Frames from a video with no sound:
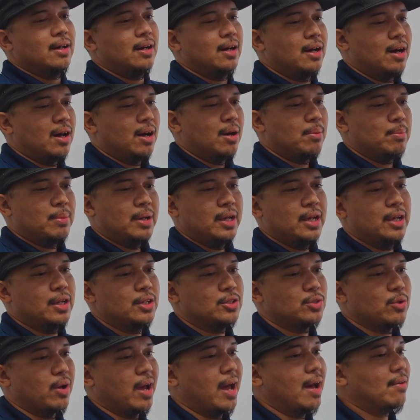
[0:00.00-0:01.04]
Um,
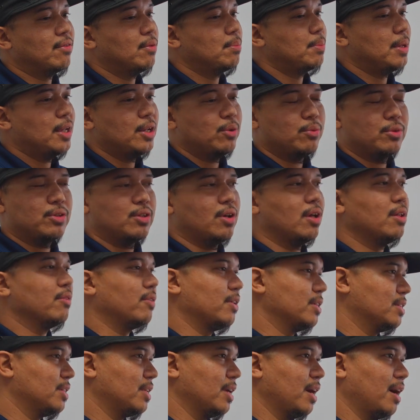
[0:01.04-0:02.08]
so I have a meeting with all of
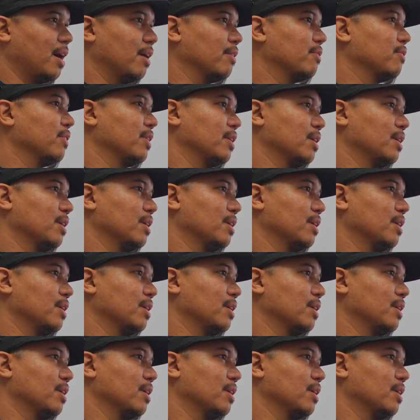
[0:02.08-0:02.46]
our staff,